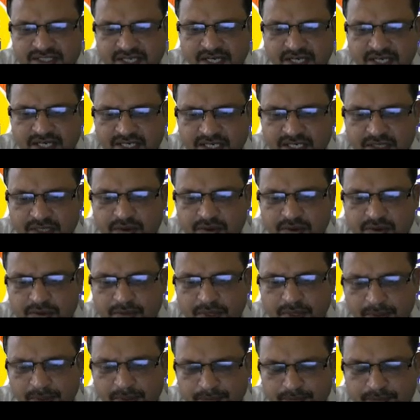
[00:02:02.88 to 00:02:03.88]
cantilever
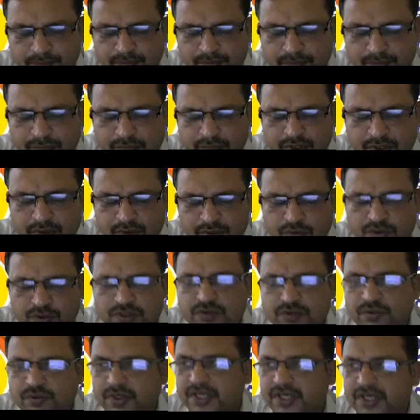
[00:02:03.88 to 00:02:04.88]
beam, whose
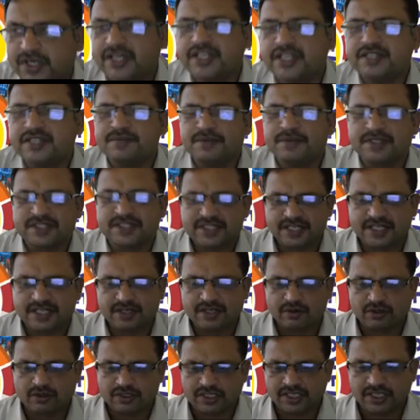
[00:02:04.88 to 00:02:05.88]
one end is fixed and
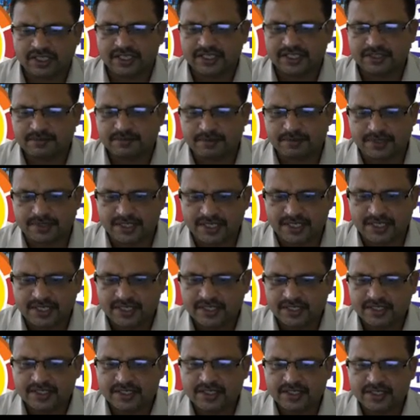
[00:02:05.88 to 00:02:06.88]
other end is free,
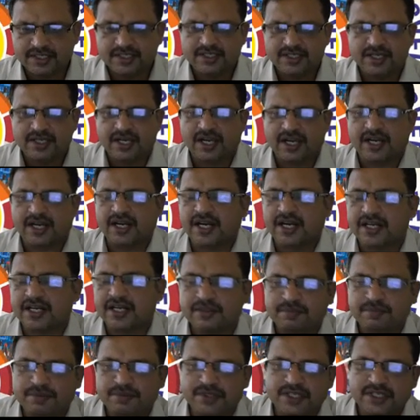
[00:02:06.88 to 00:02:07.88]
and at
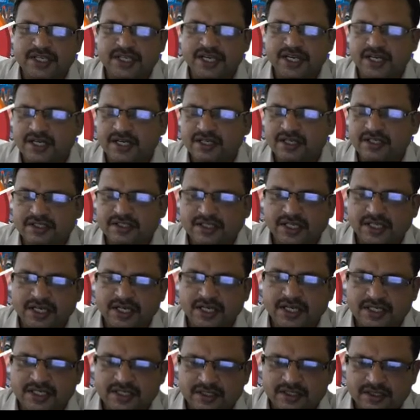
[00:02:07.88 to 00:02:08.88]
the free end
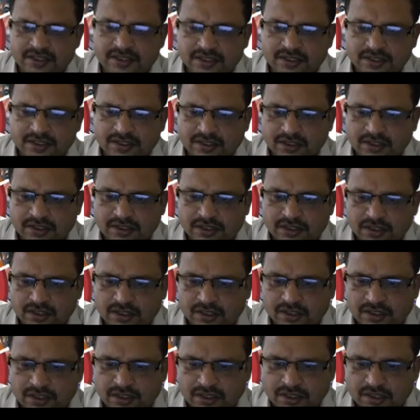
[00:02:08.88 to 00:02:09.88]
that
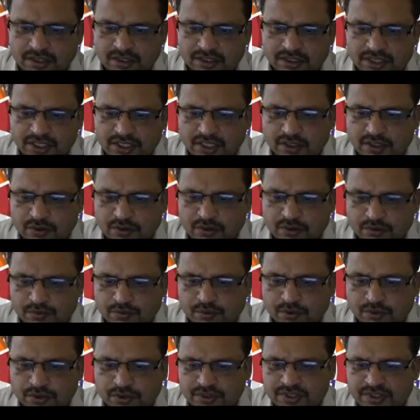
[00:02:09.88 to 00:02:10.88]
gear tooth
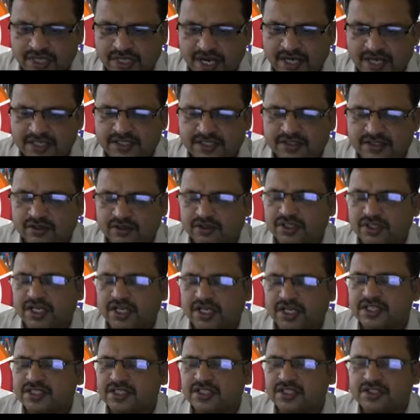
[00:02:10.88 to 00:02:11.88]
force acts or
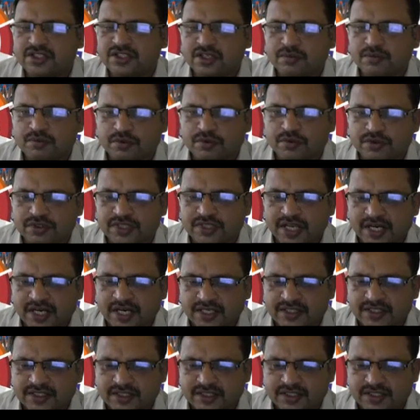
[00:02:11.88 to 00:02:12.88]
tangential force
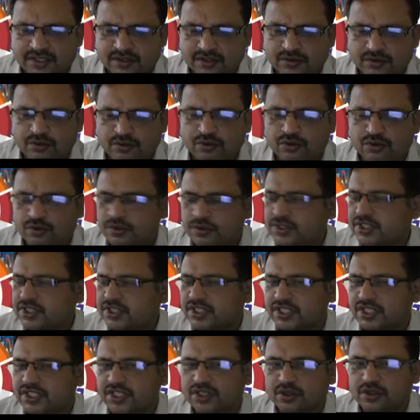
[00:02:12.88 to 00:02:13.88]
acts, due to which
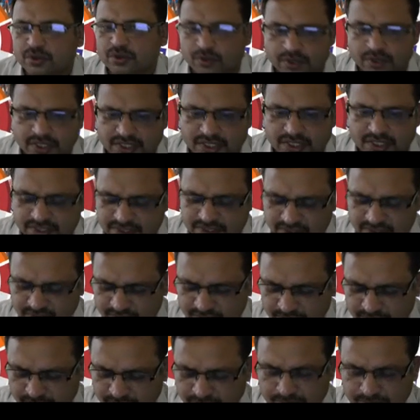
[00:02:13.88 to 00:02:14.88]
gear rotates.
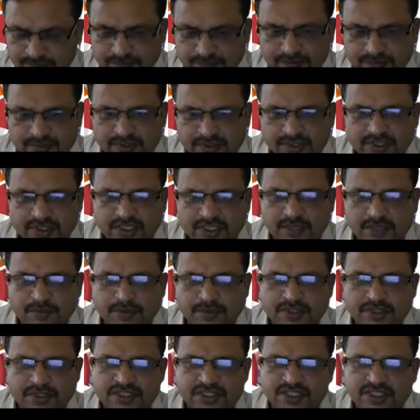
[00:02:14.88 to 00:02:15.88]
Therefore,
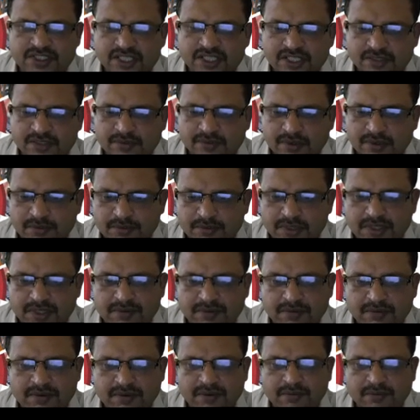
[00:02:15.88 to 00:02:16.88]
this is nothing but
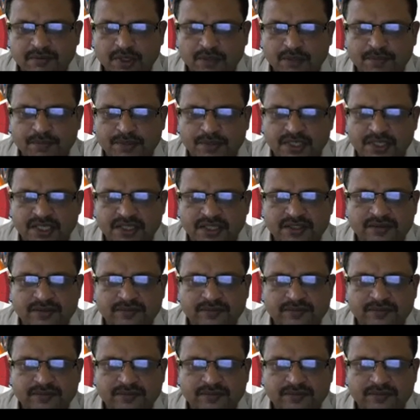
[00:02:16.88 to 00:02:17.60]
minimum number of teeth.